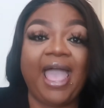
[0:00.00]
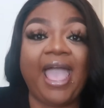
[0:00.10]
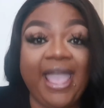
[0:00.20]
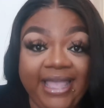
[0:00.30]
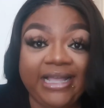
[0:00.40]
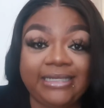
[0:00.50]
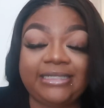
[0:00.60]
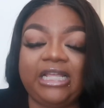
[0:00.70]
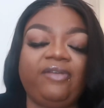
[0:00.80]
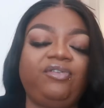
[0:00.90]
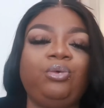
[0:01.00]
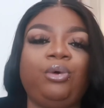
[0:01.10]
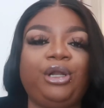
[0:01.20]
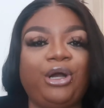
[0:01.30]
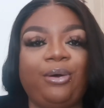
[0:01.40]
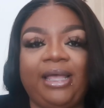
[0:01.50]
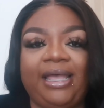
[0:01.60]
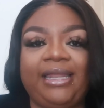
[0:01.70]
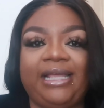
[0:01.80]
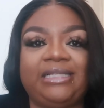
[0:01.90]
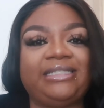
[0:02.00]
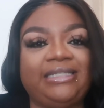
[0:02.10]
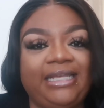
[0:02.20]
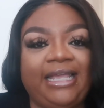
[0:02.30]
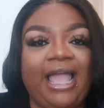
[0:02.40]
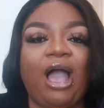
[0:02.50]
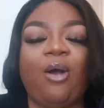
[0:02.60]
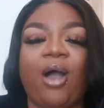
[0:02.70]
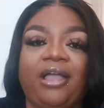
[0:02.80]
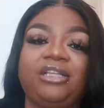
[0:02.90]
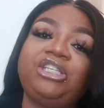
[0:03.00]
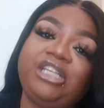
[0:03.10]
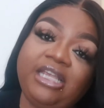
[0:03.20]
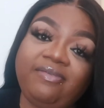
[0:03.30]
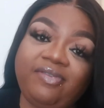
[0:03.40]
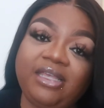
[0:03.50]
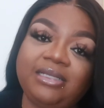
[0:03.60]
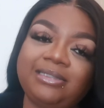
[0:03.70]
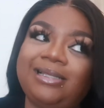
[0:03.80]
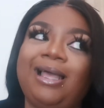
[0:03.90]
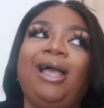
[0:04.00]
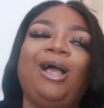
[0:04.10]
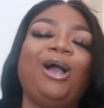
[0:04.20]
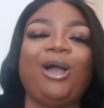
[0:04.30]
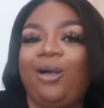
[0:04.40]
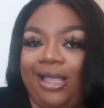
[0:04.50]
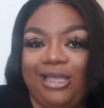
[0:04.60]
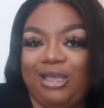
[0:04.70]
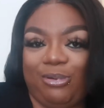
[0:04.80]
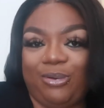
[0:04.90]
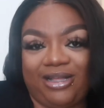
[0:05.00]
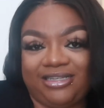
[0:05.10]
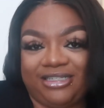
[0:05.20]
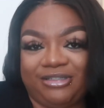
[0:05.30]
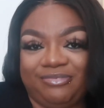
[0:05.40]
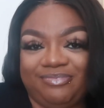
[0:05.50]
And if you want to go ahead and see how I achieve this, go ahead and keep on watching.